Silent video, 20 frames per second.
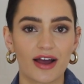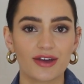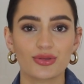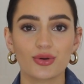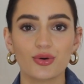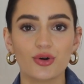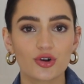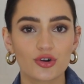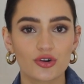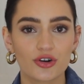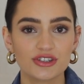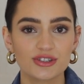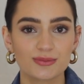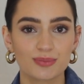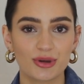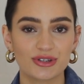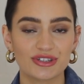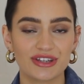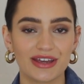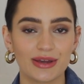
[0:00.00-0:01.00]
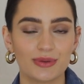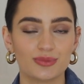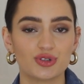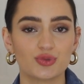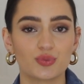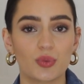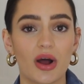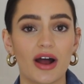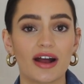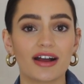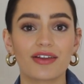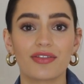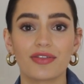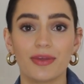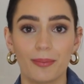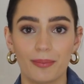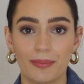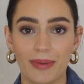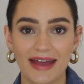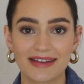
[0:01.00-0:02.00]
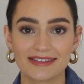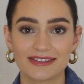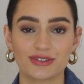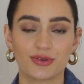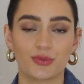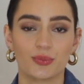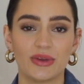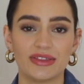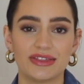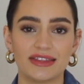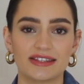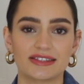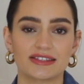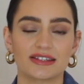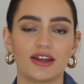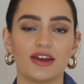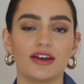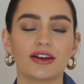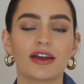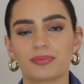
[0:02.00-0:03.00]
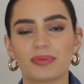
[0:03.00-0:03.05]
I thought a crossbody would work the best with this look